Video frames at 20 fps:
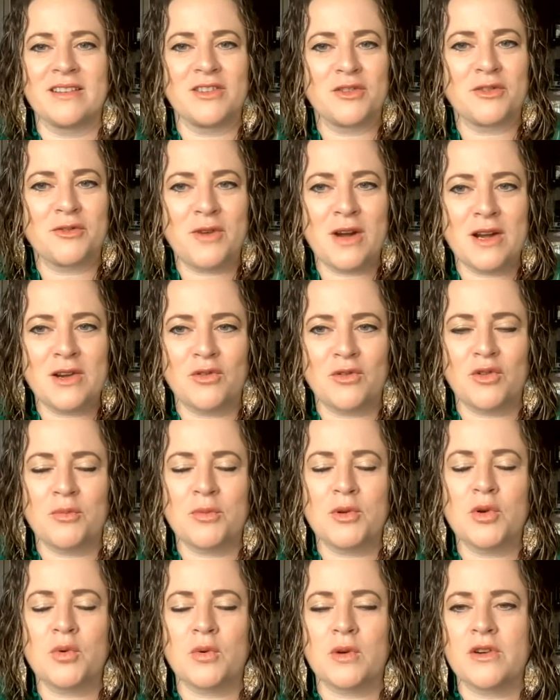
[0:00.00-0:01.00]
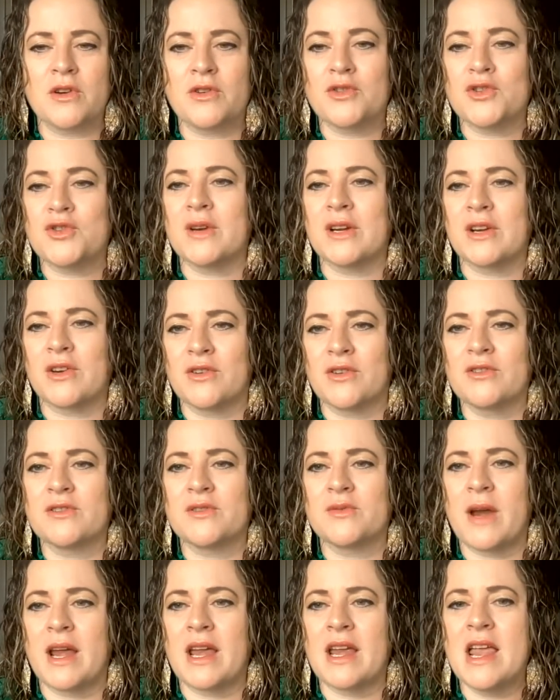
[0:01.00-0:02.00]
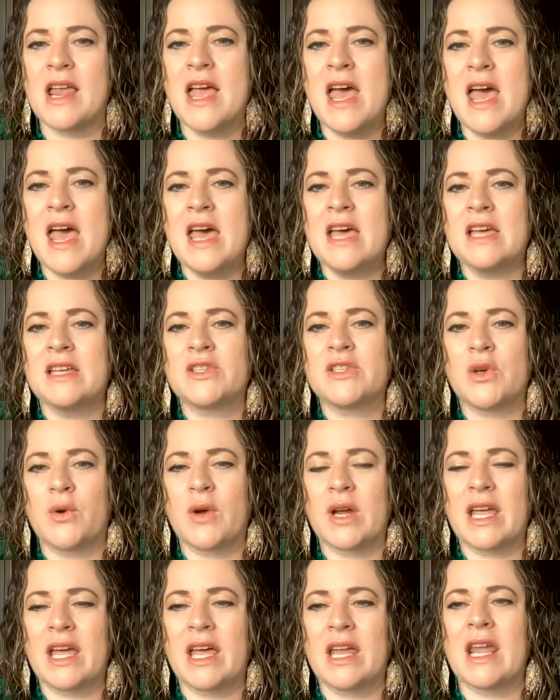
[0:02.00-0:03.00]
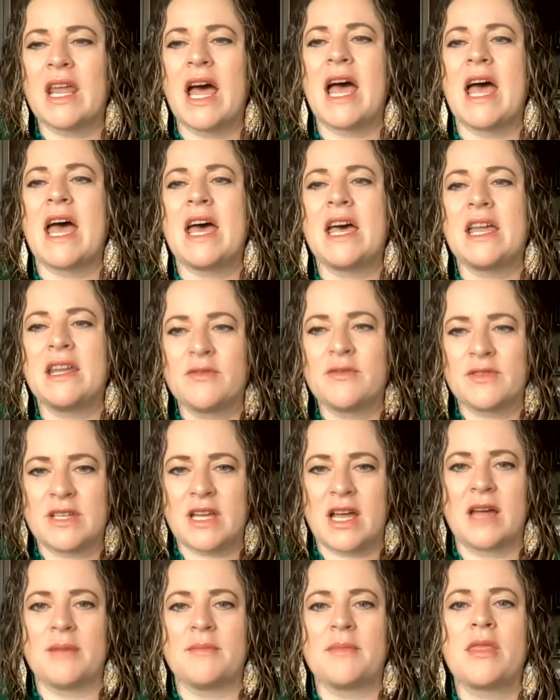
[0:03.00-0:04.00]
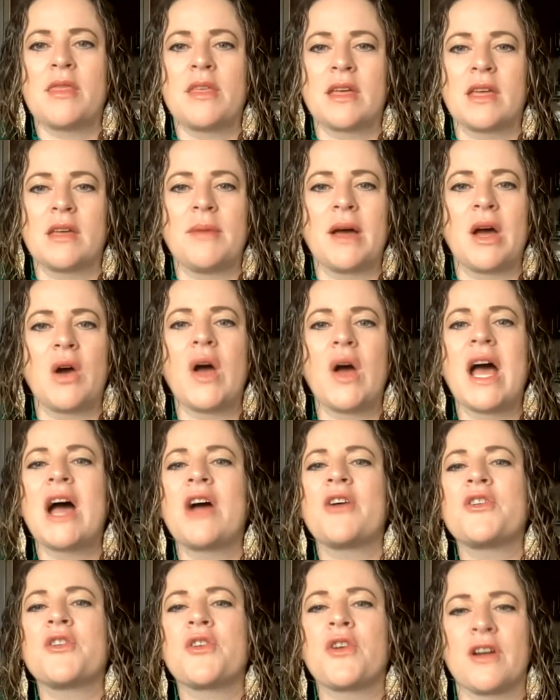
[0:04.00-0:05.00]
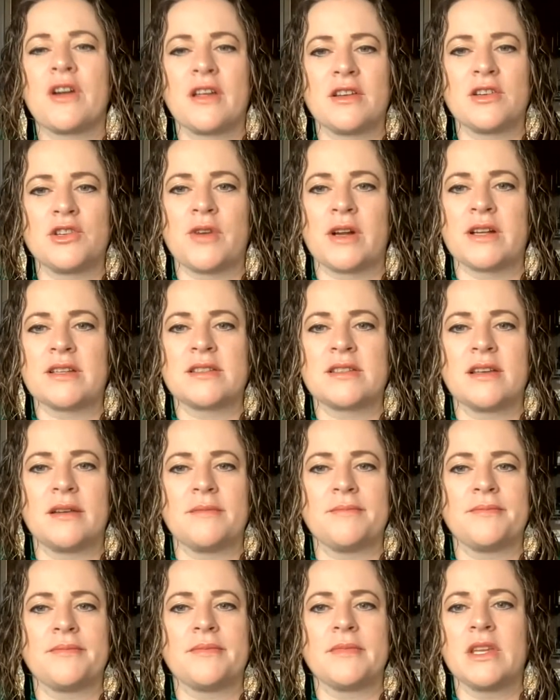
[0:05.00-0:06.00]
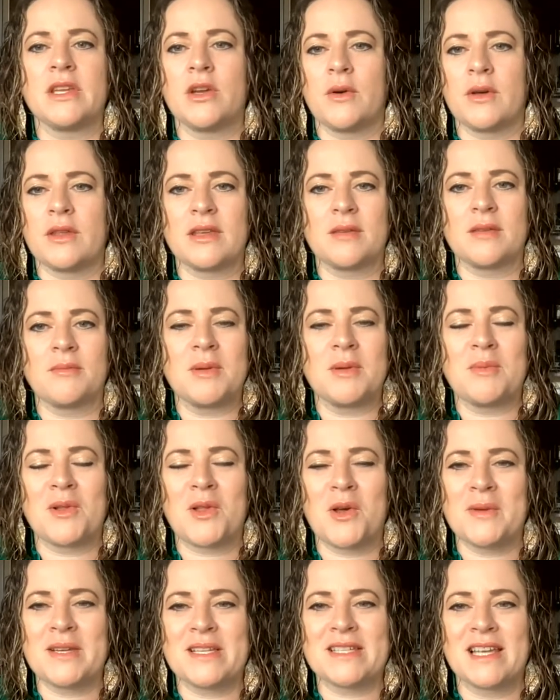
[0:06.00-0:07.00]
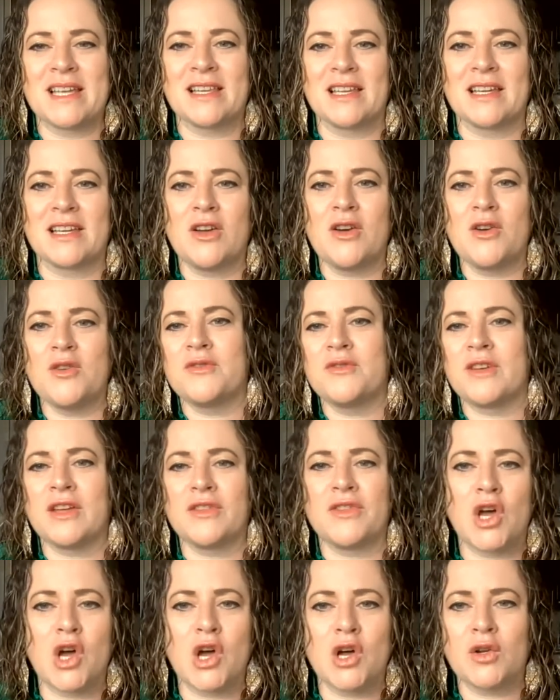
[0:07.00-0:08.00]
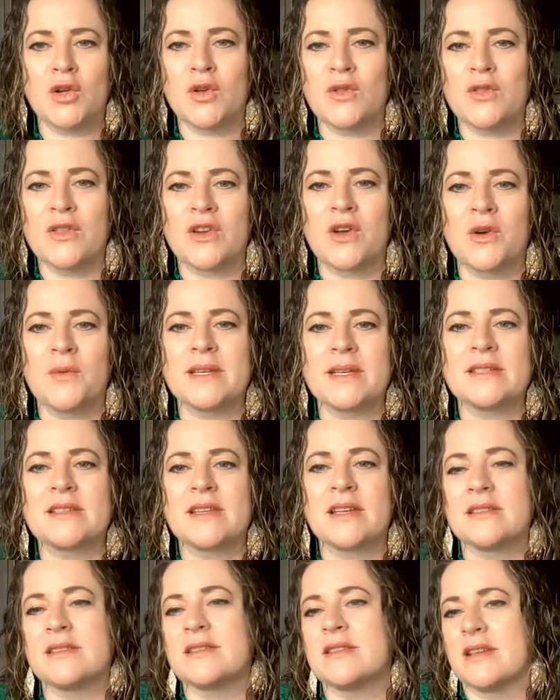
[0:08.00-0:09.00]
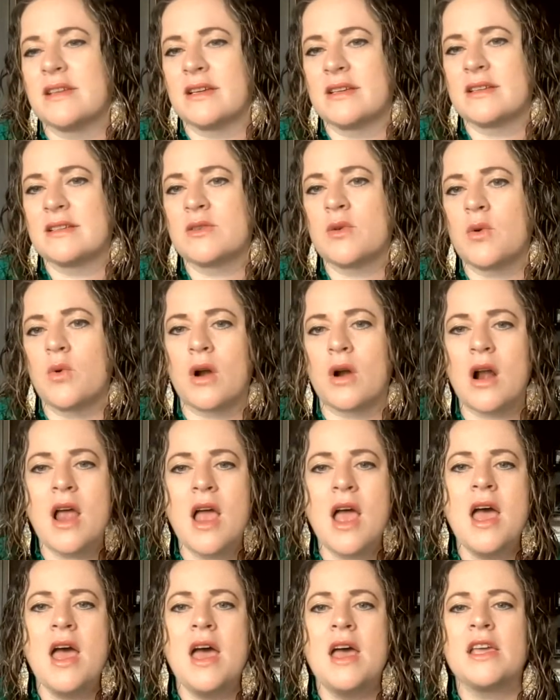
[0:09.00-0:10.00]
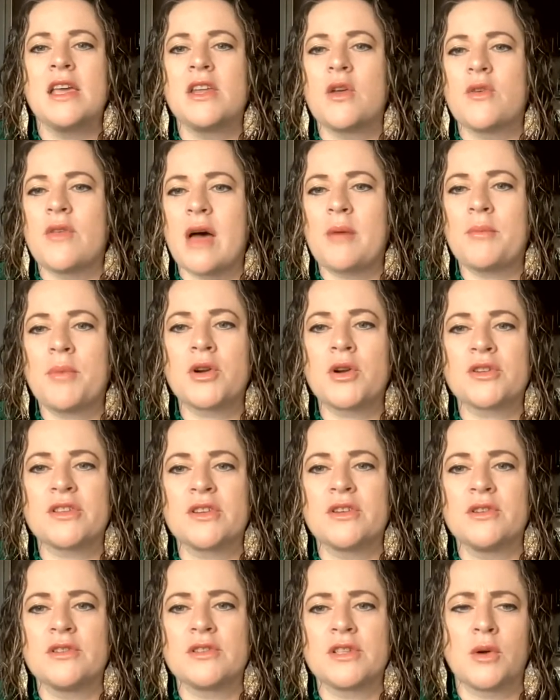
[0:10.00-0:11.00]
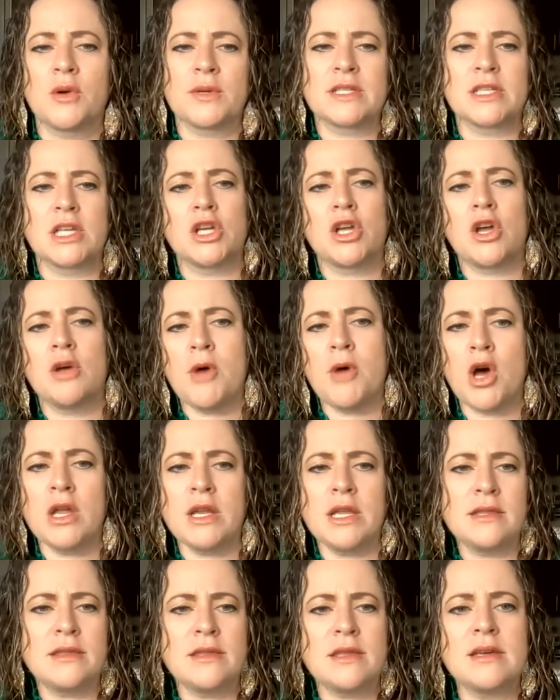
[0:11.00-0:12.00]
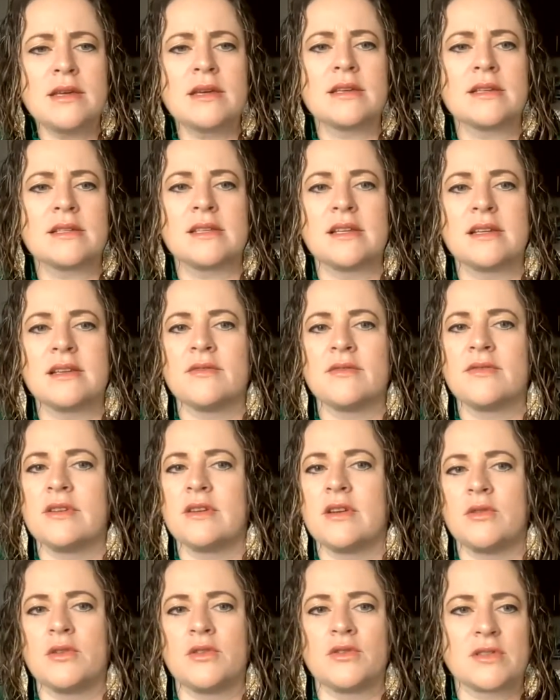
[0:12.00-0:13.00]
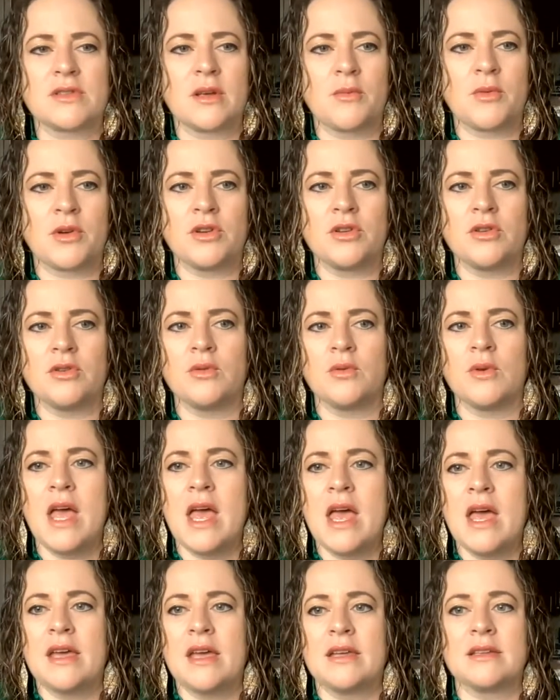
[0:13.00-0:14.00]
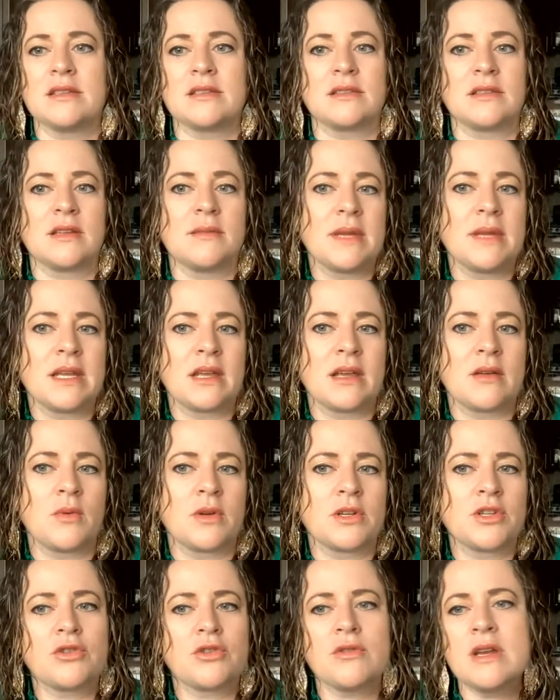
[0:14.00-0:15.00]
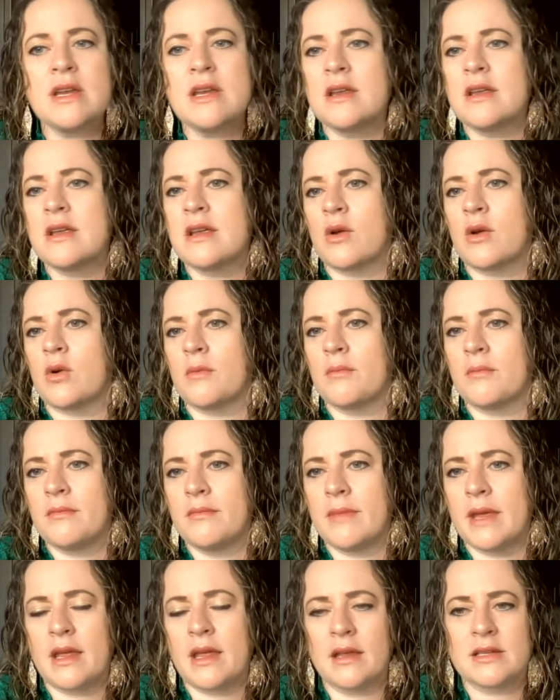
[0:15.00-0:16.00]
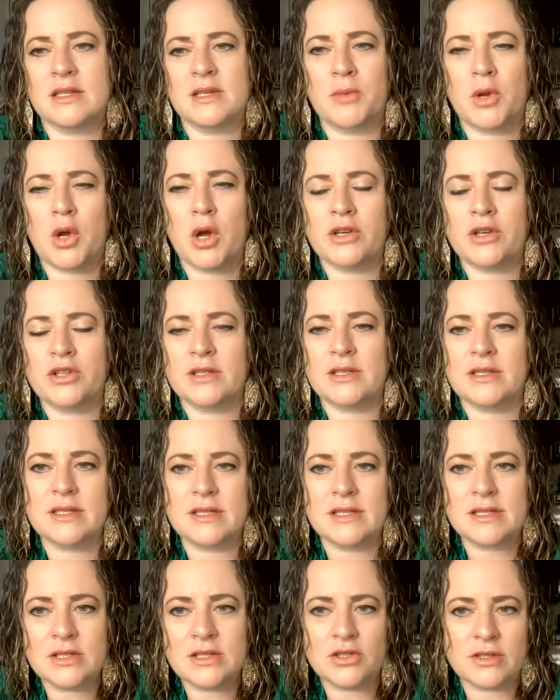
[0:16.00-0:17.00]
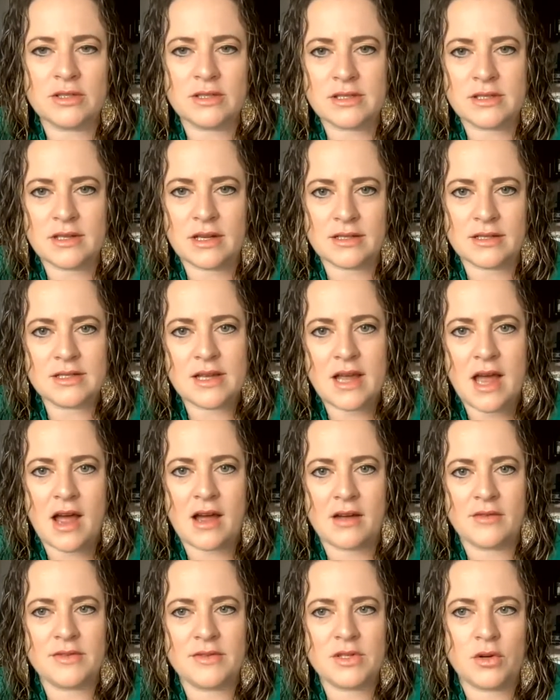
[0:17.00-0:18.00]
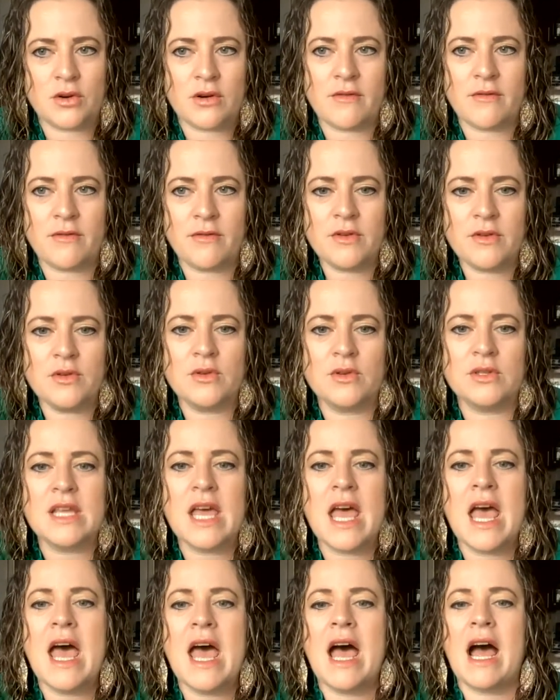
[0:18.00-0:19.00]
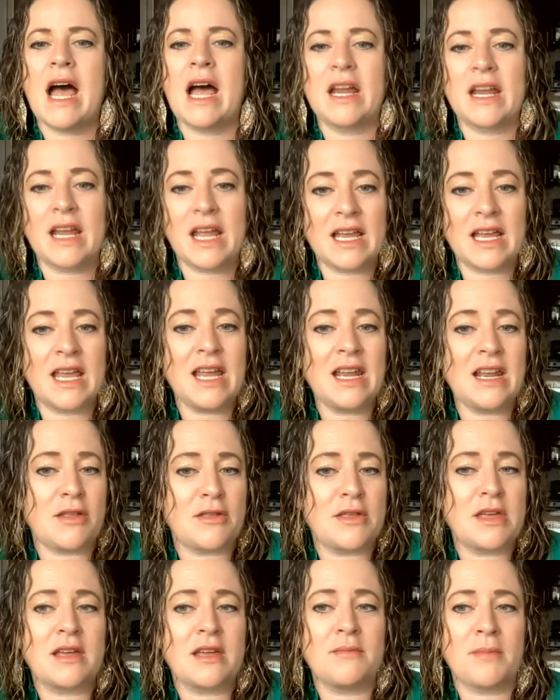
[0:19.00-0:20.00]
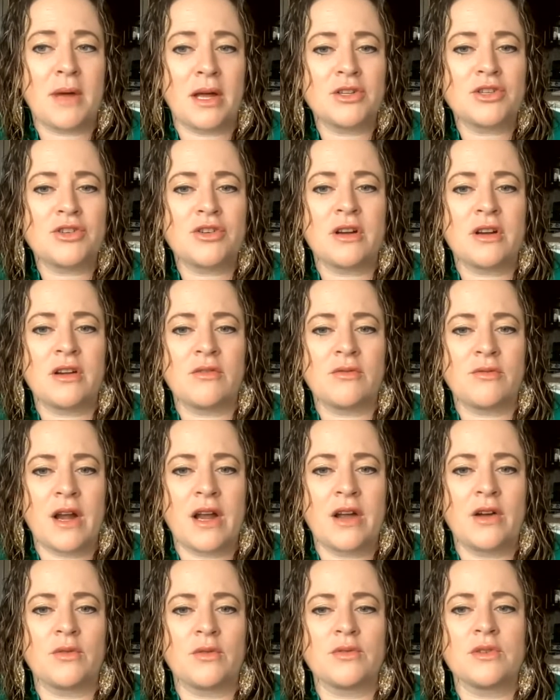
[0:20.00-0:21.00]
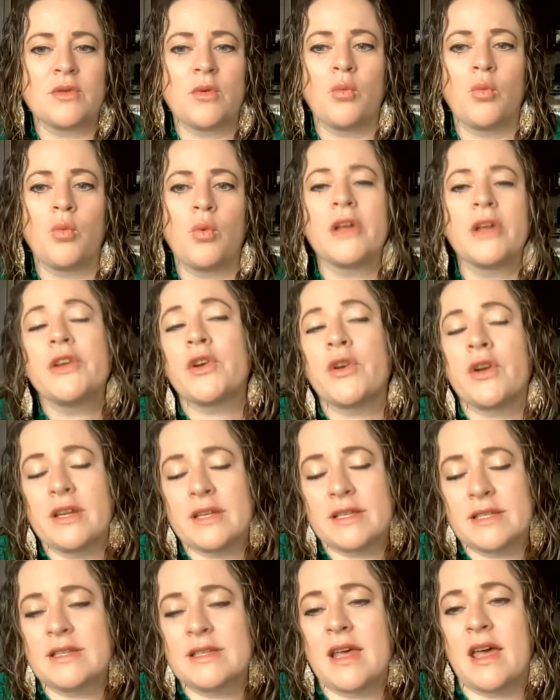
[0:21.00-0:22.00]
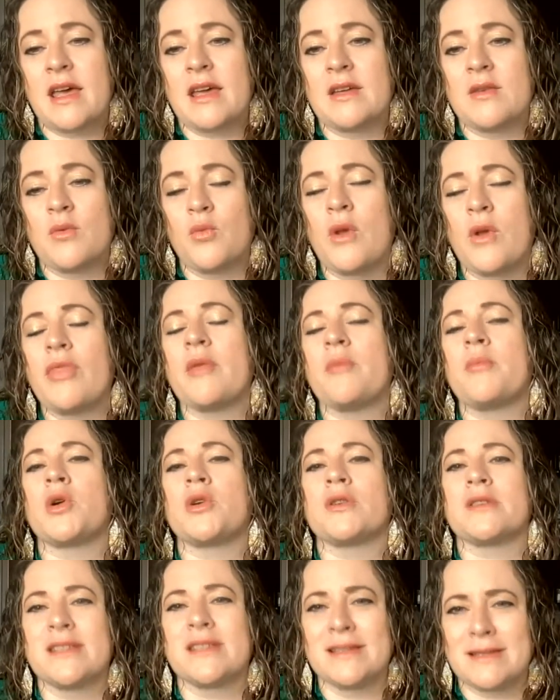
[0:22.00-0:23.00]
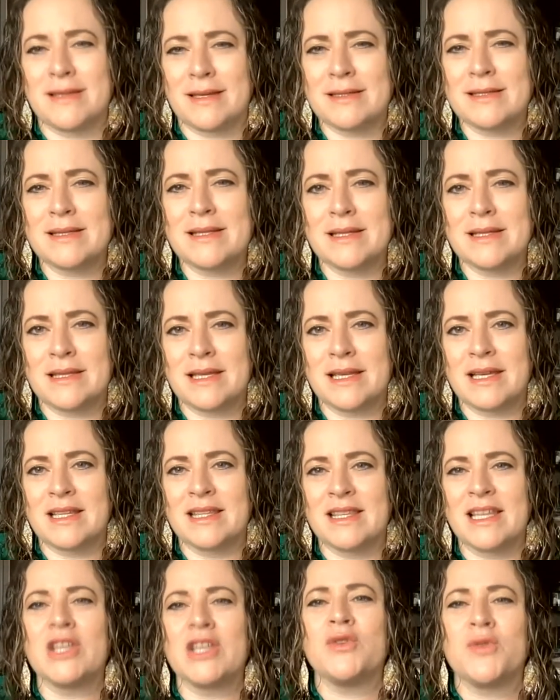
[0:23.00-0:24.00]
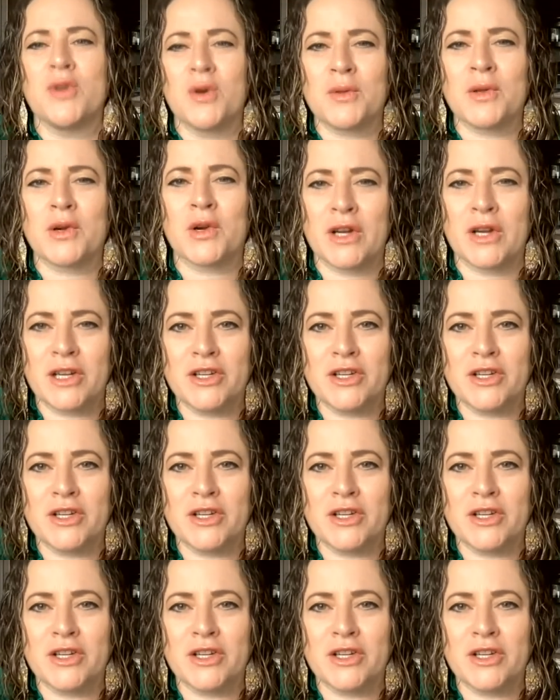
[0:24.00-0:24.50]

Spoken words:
your friend group who are your triggers, right? So again, ahead of time, think about how you're going to address them. I think people always say like, oh, you've got the uncle that always says this, or, that person who's always like, come on, eat this. And if, you're someone who is limiting what you're eating or making some conscious decisions not to have certain foods, I think a mantra around what you're going to say when the person does the thing that they're going to